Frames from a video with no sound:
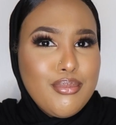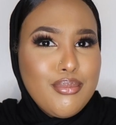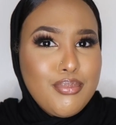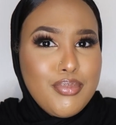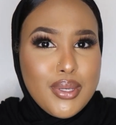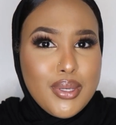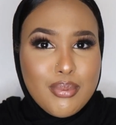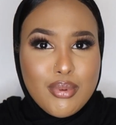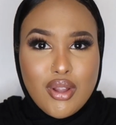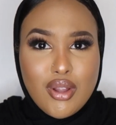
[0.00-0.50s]

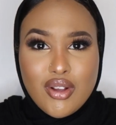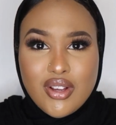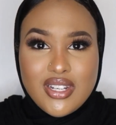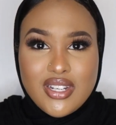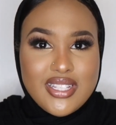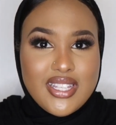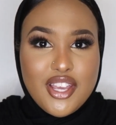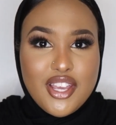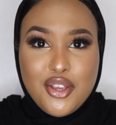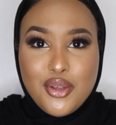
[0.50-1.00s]
People aren't
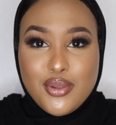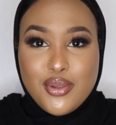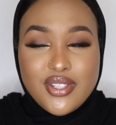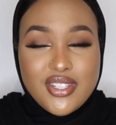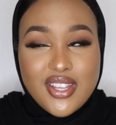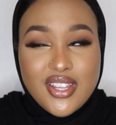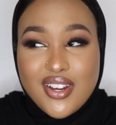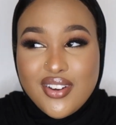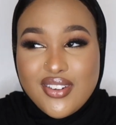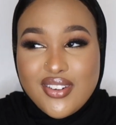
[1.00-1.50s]
gonna take you
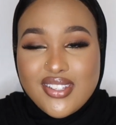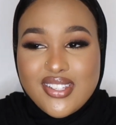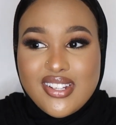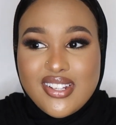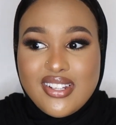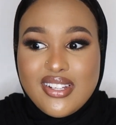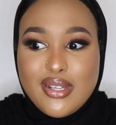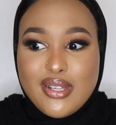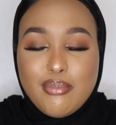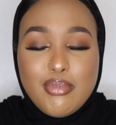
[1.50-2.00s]

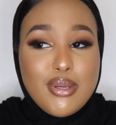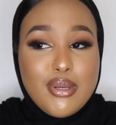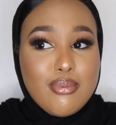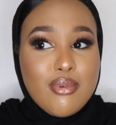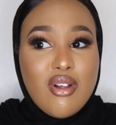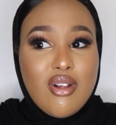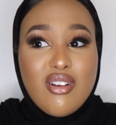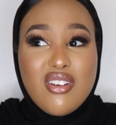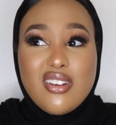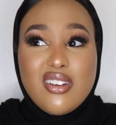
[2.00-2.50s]
seriously.
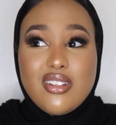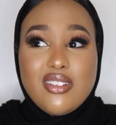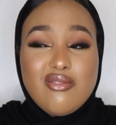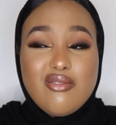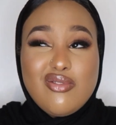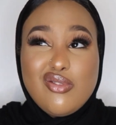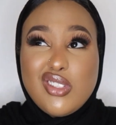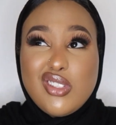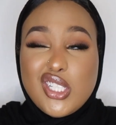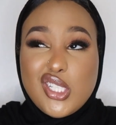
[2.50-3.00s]
People aren't gonna
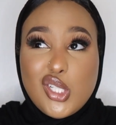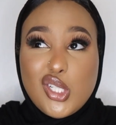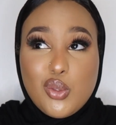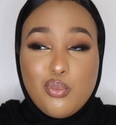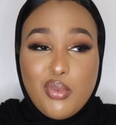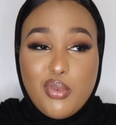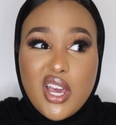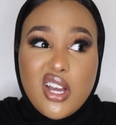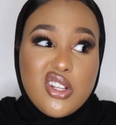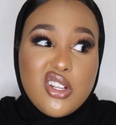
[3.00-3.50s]

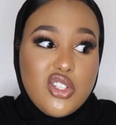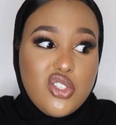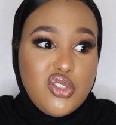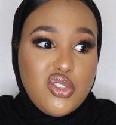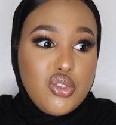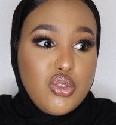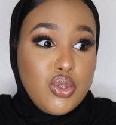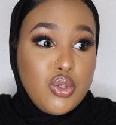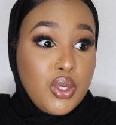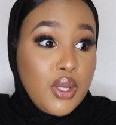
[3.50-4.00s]
respect
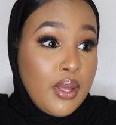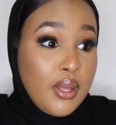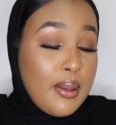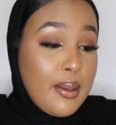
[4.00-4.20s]
you.